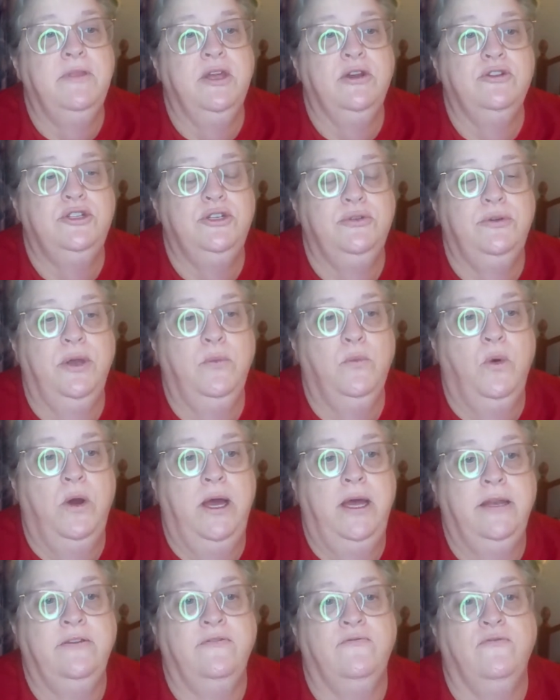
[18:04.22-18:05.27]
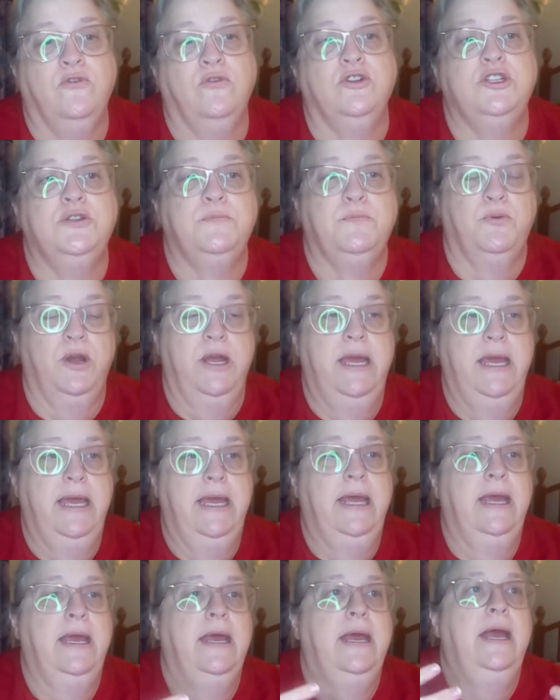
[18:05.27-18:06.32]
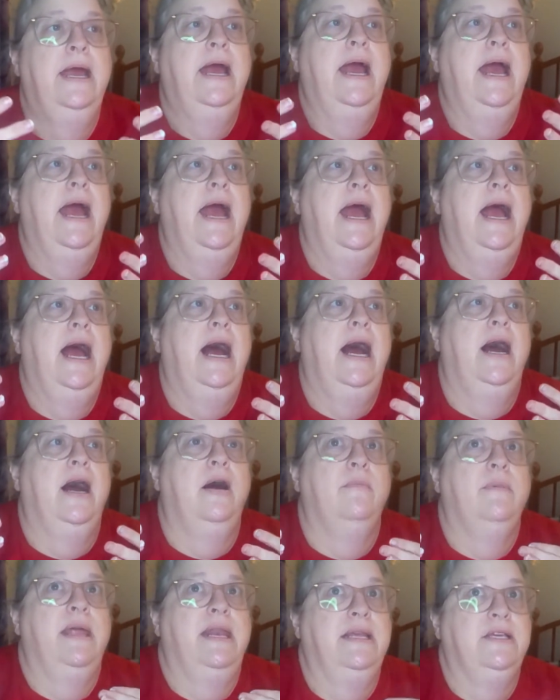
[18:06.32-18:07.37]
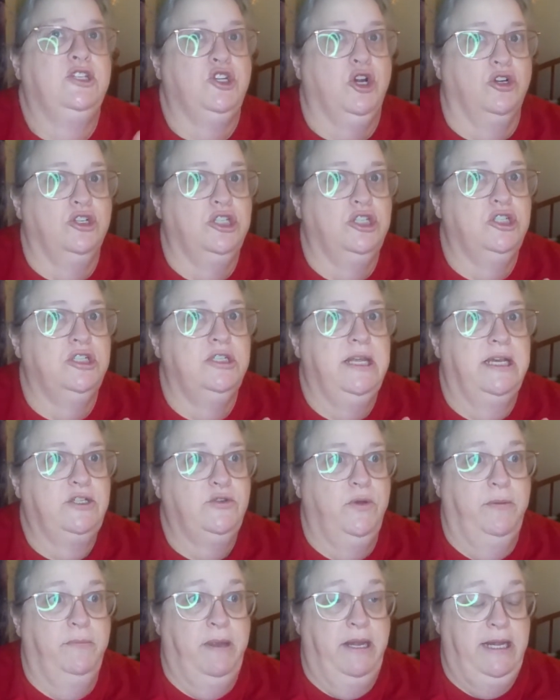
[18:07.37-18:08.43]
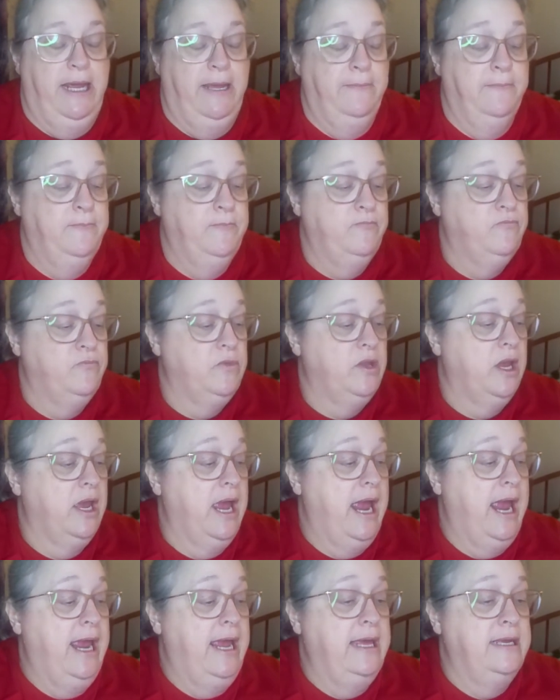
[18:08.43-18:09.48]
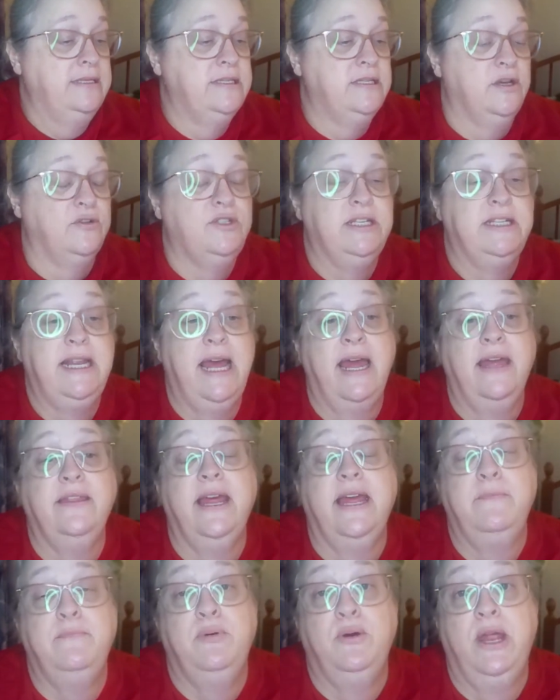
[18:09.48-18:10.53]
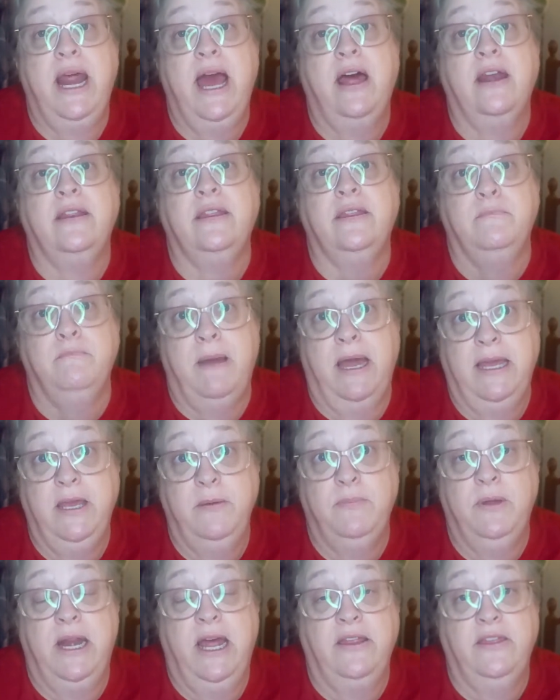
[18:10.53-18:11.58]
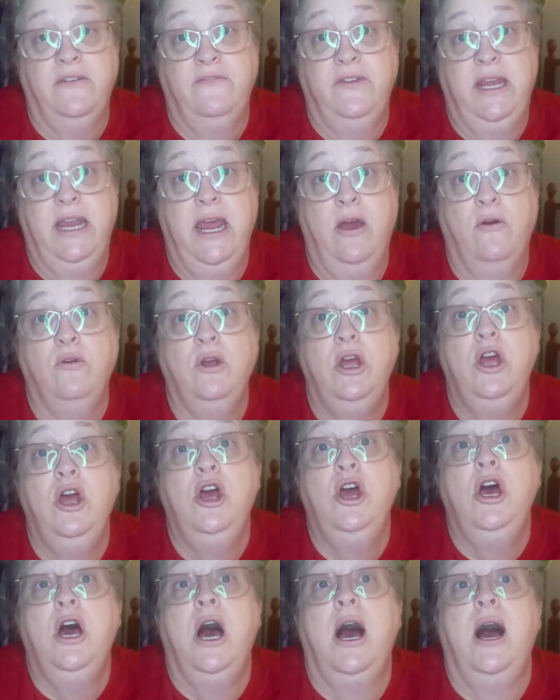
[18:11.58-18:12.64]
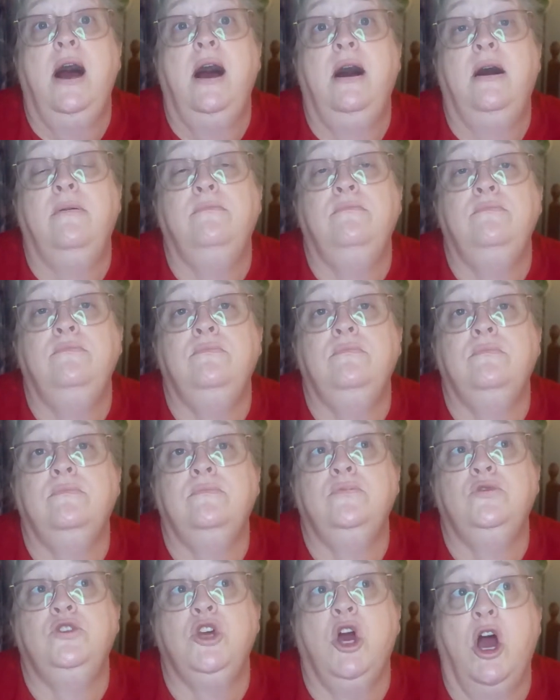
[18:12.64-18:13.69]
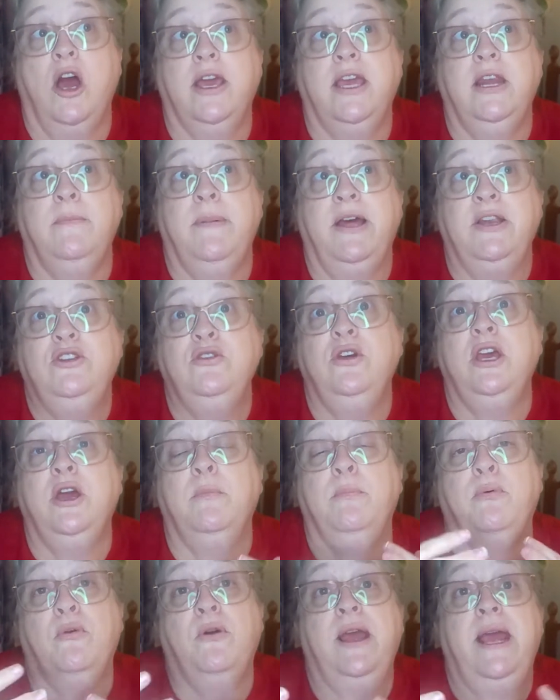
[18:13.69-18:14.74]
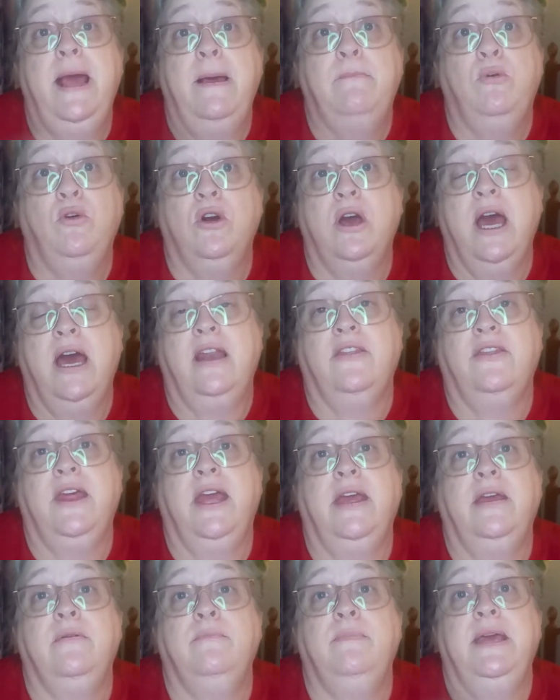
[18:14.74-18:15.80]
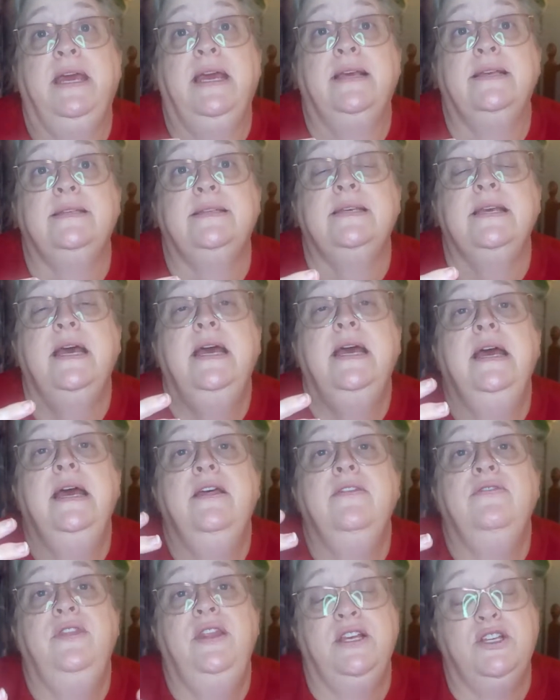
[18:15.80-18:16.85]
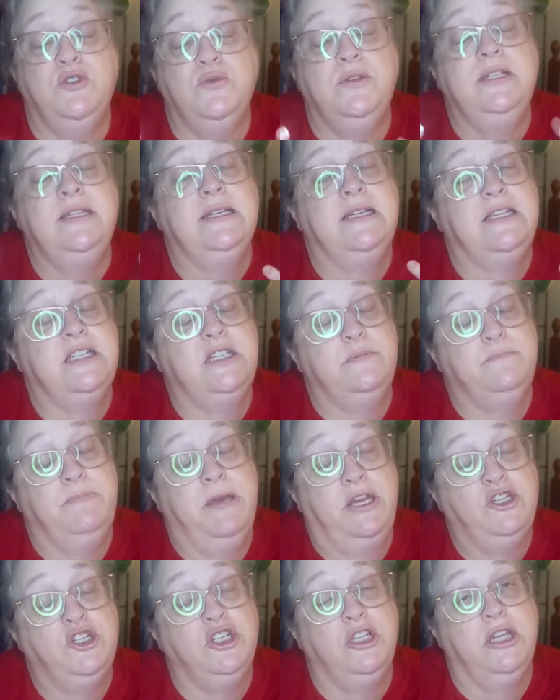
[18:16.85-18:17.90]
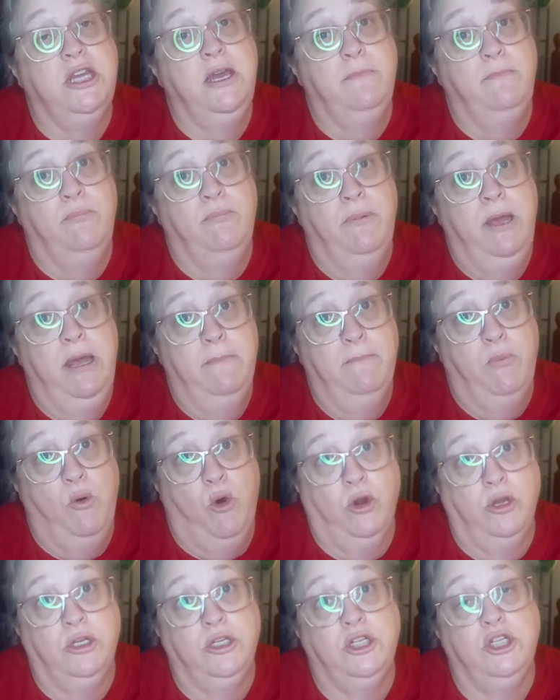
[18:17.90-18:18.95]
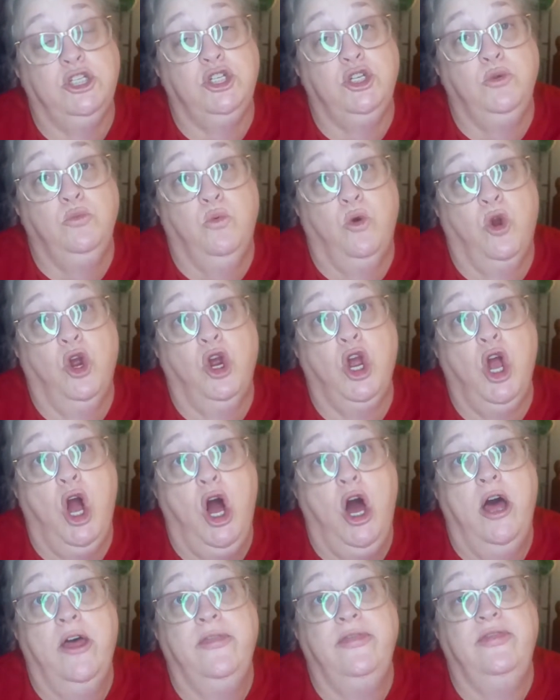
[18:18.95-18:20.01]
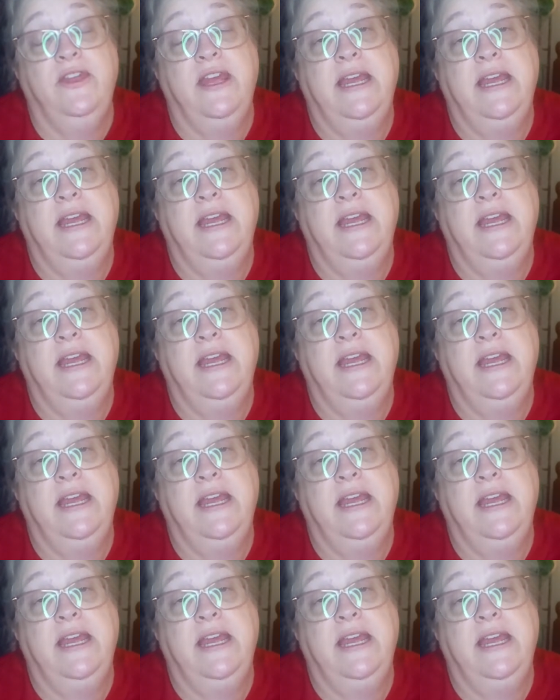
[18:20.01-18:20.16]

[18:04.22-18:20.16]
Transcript: they're doing one for spring, and it starts next week Monday. And so today Mikey put out the video talking about doing a preamble kind of thing, because this one's especially important to work on